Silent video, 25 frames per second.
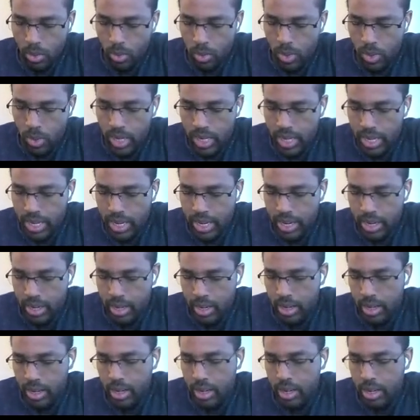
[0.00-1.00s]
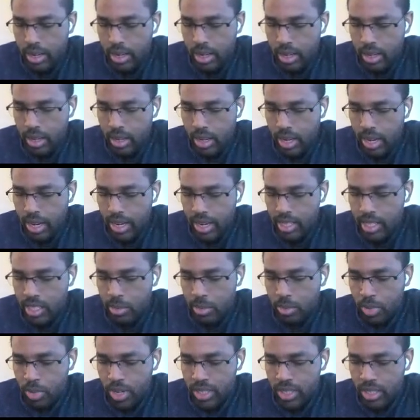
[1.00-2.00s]
We can
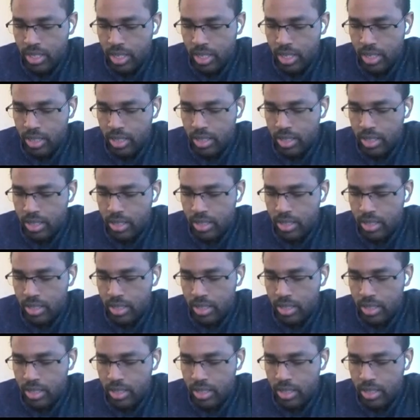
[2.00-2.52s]
express this